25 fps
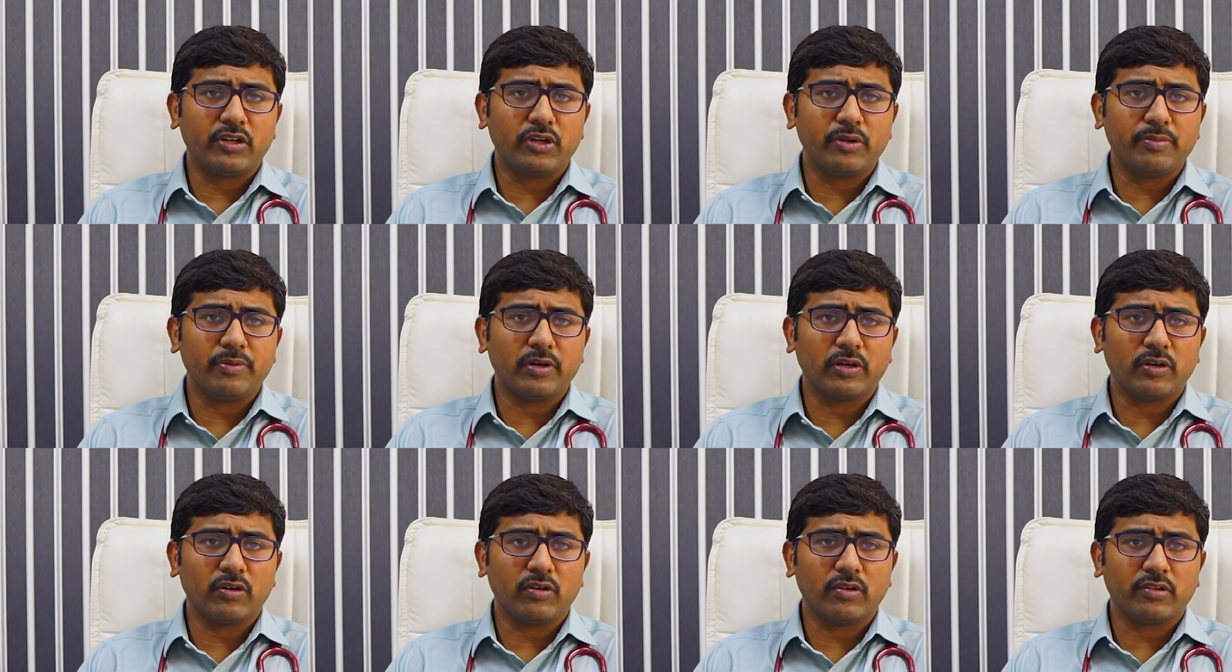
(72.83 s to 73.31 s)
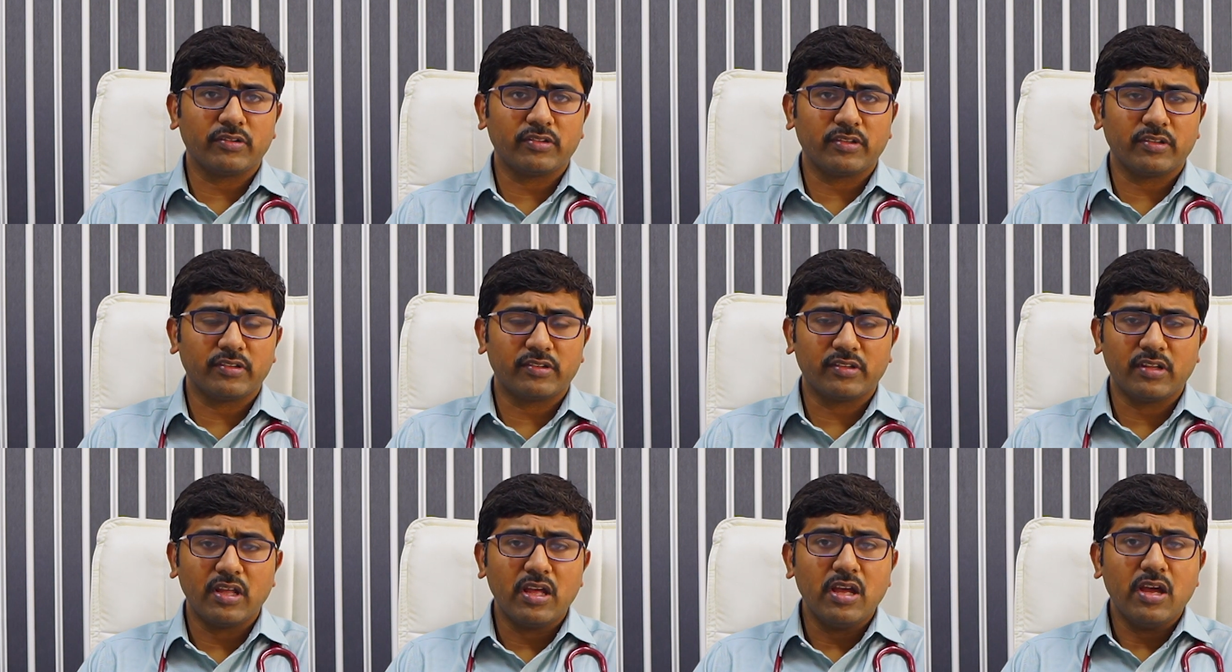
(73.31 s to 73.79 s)

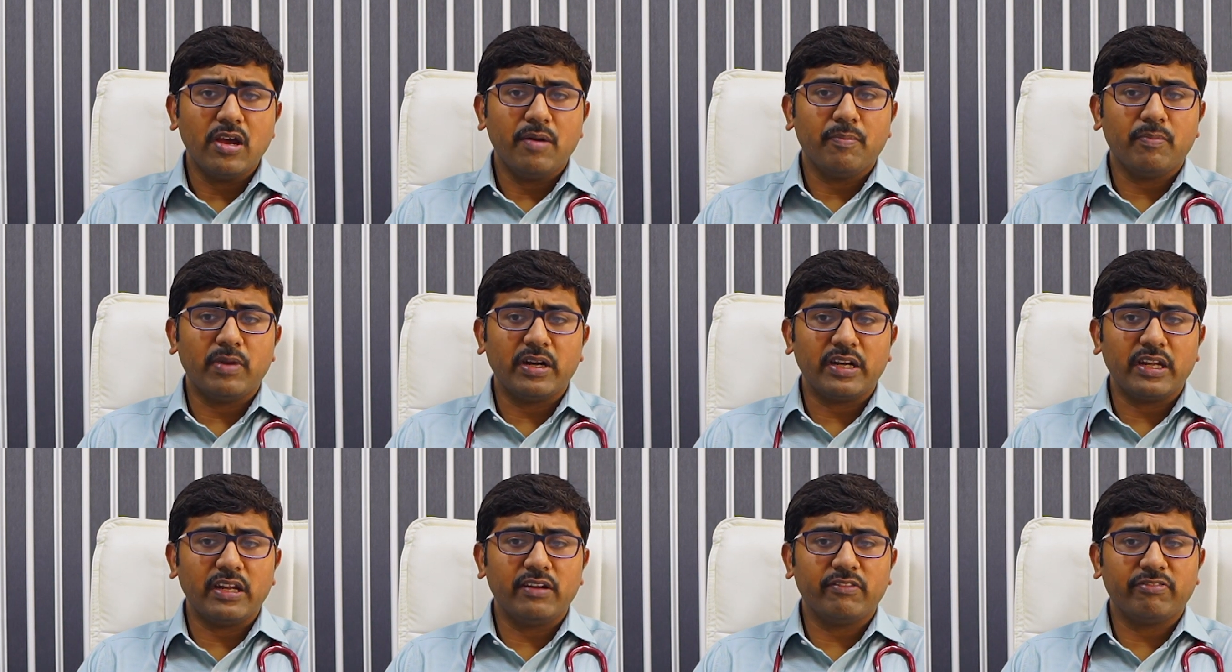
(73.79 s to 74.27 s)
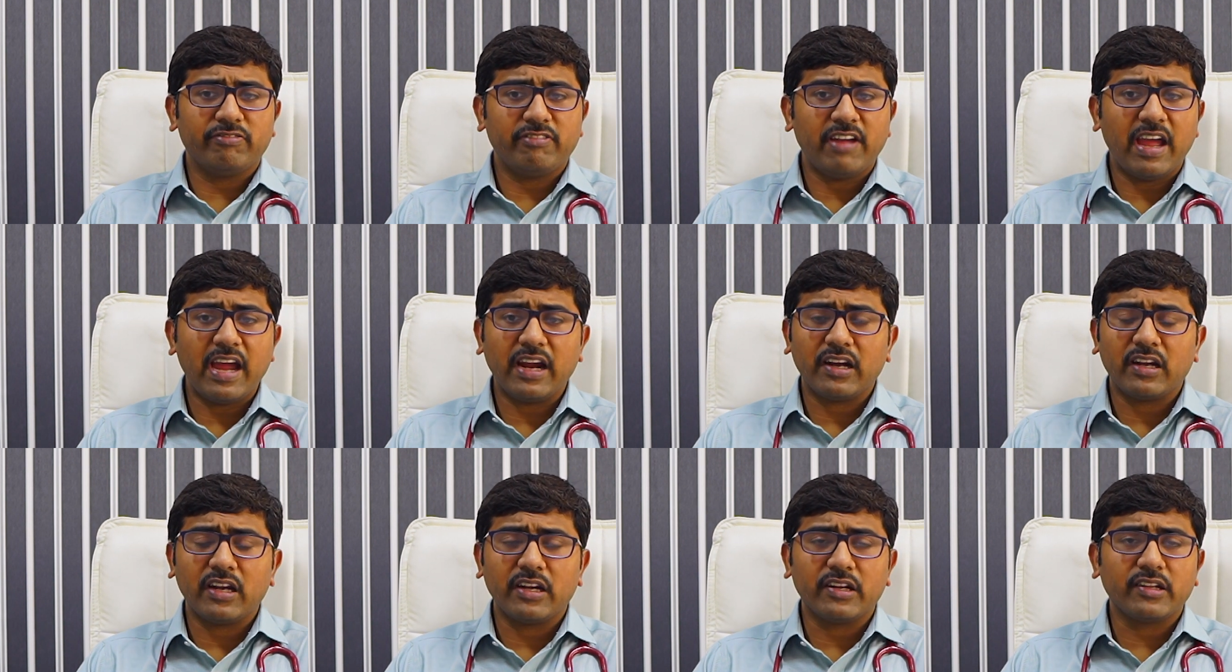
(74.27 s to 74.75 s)
tuberculosis but in
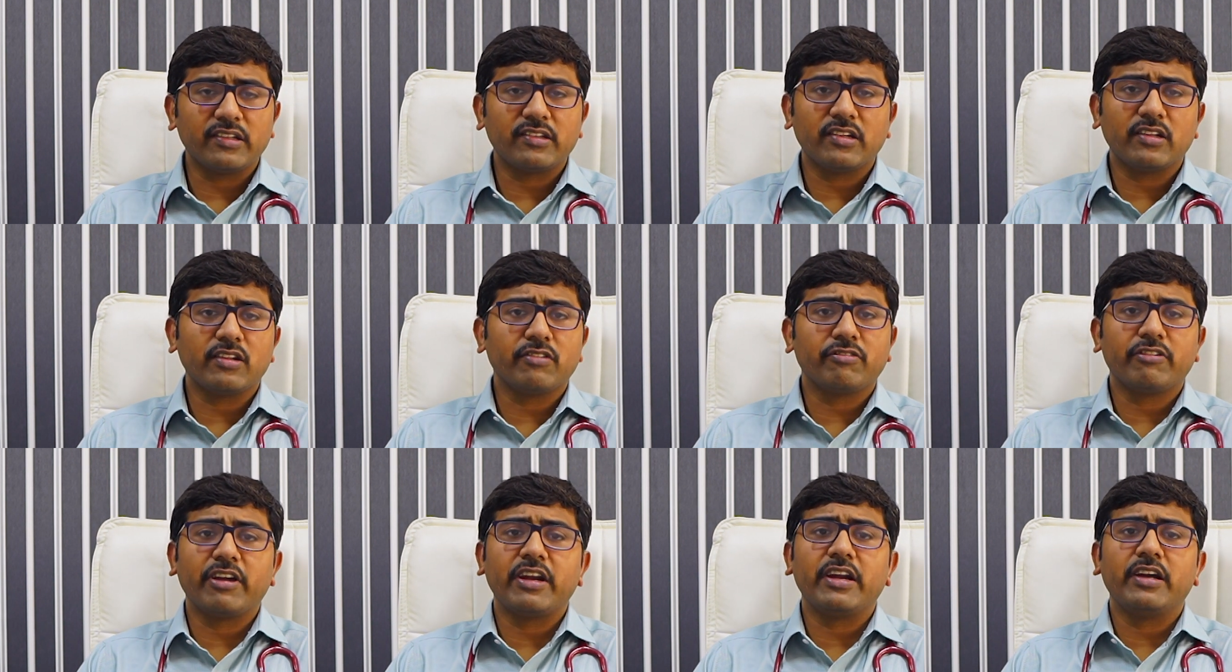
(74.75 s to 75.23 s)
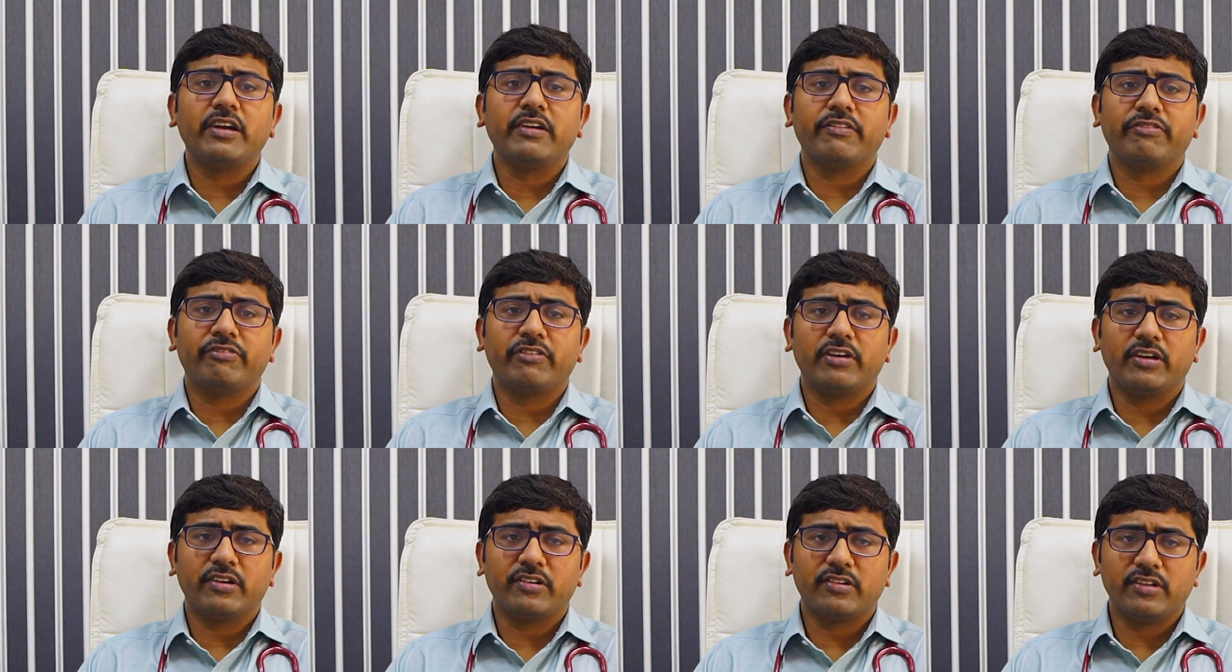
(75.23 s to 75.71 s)
fact this is a very
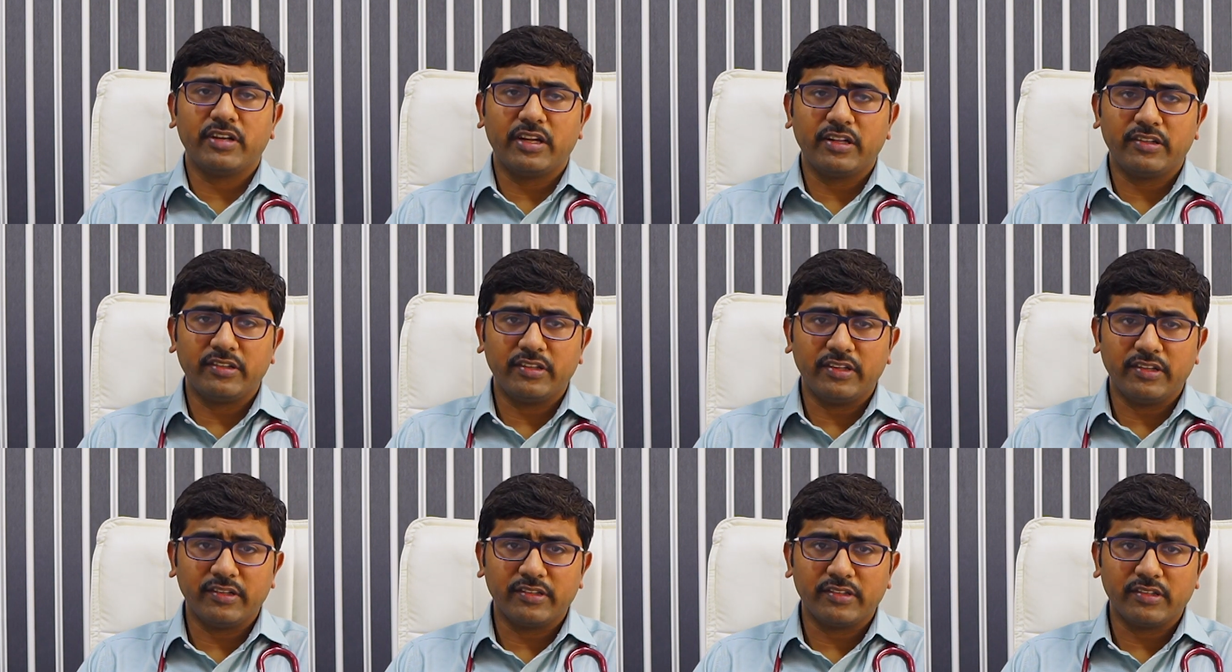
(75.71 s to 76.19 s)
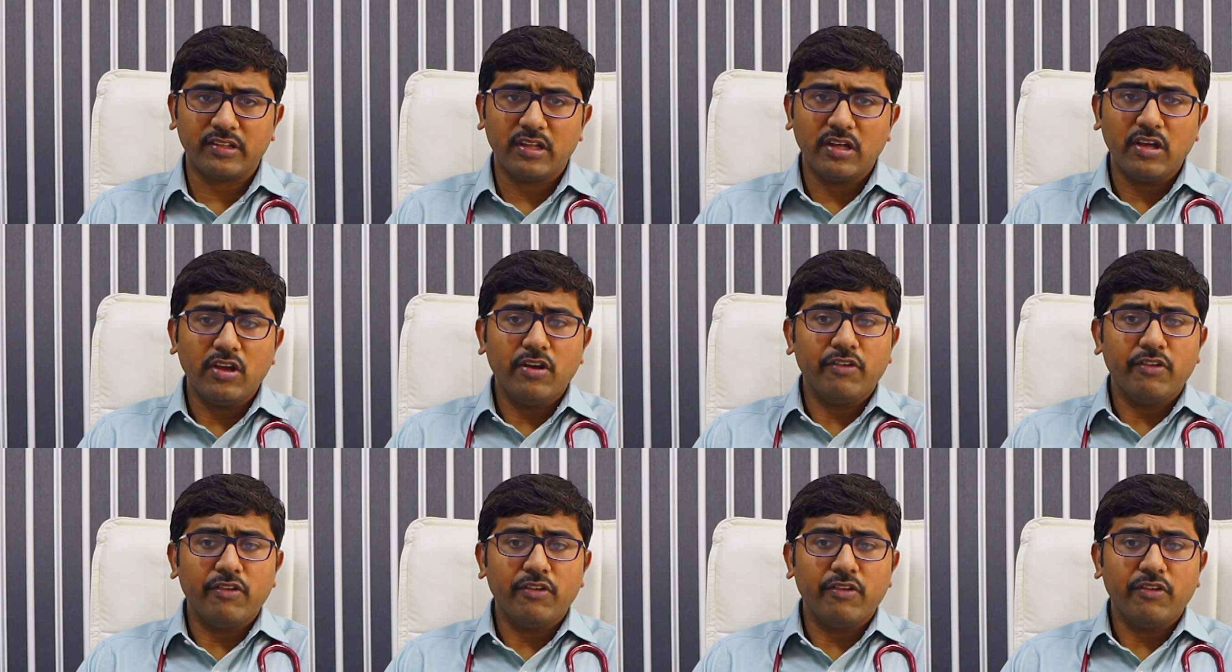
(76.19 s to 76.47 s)
different disease